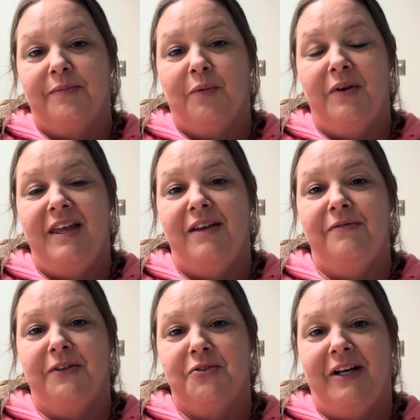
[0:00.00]
where they
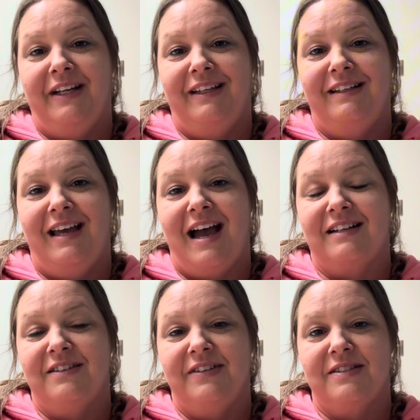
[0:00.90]
infiltrated
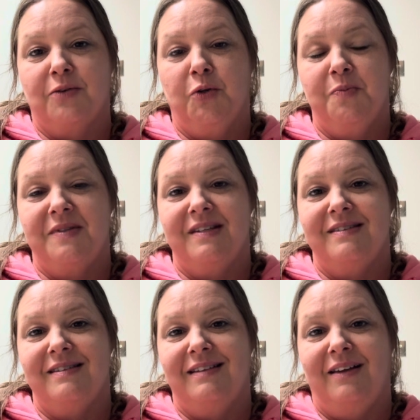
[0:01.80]
activist groups
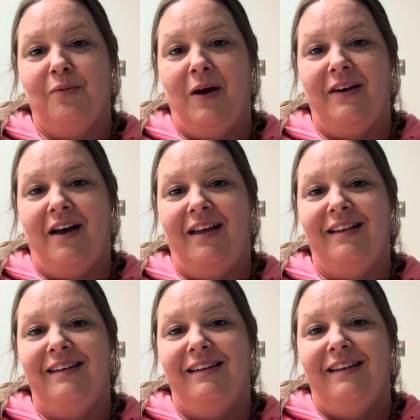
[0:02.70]
and
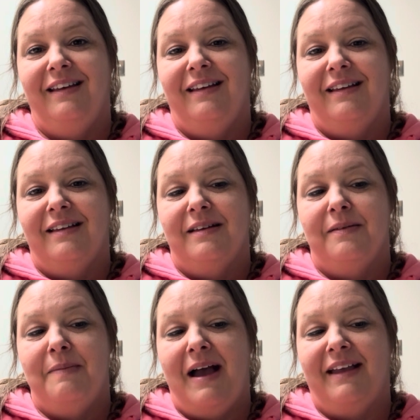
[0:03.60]
whatnot
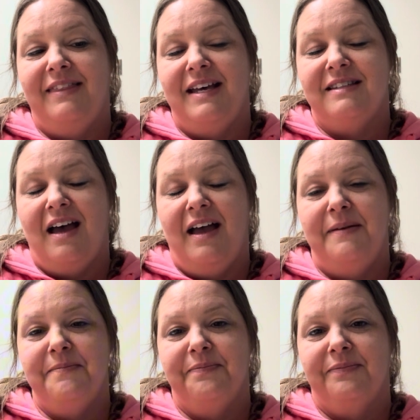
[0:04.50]
back at that
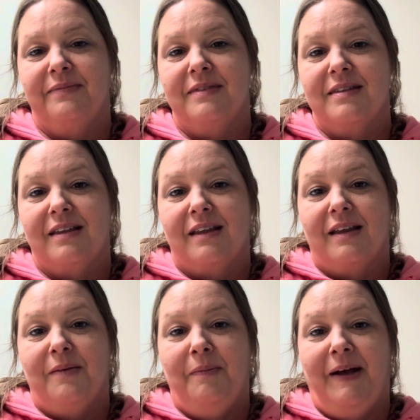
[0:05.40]
time.
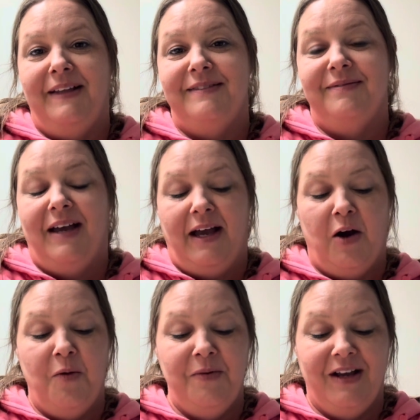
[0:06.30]
But I
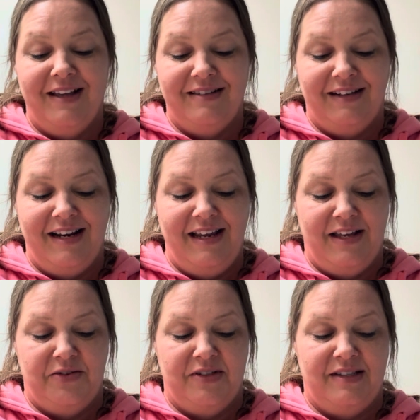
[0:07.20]
hope you guys are getting
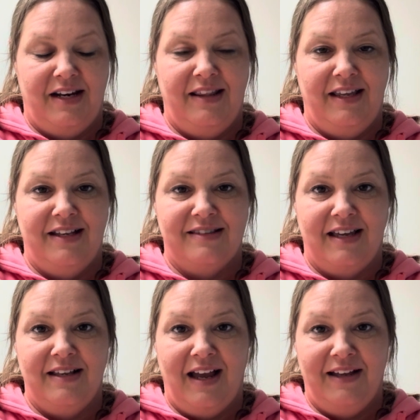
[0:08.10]
interested in this.
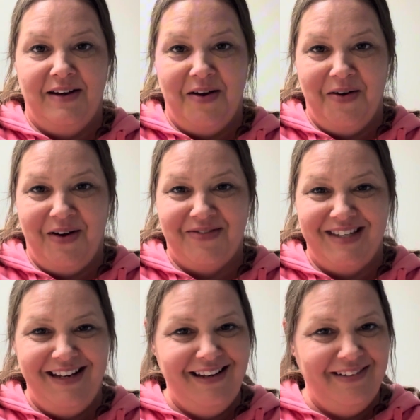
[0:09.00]
I know I've
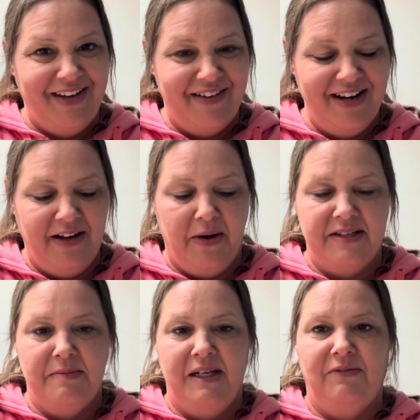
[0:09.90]
seen we haven't had quite
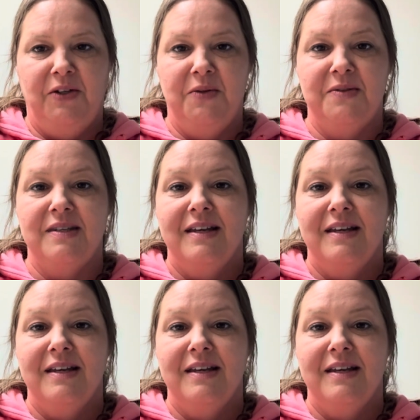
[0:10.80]
as many views,